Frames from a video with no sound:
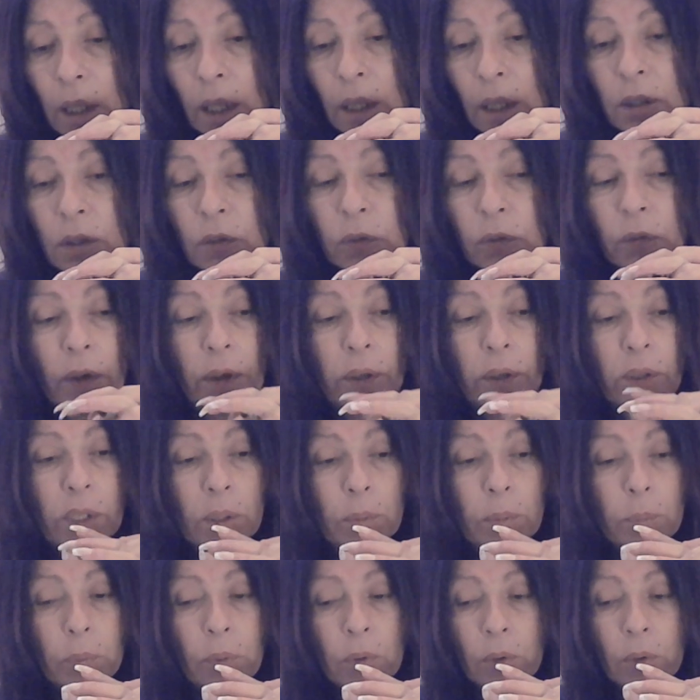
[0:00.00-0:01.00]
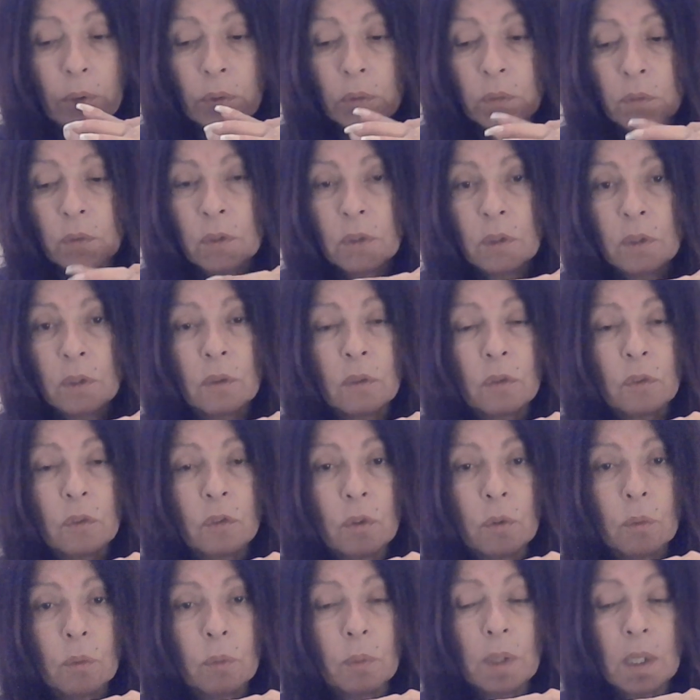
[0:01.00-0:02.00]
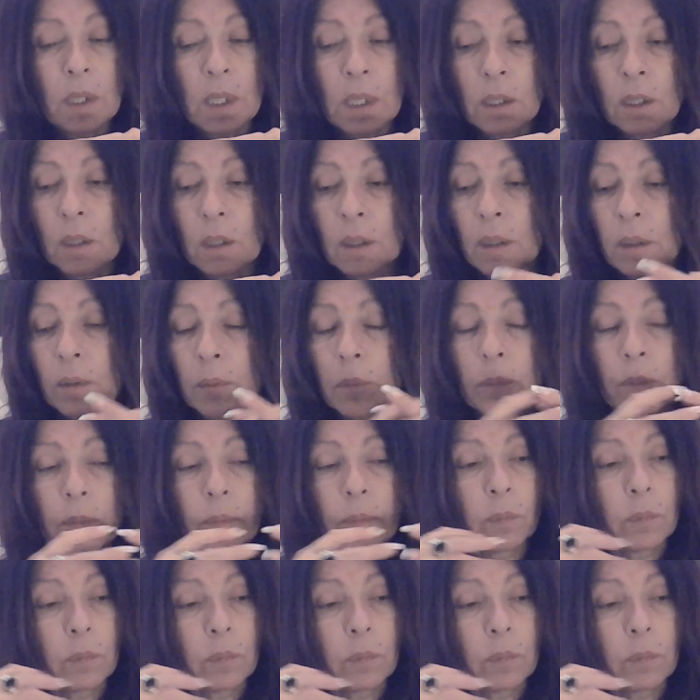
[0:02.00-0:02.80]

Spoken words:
It's very important to read the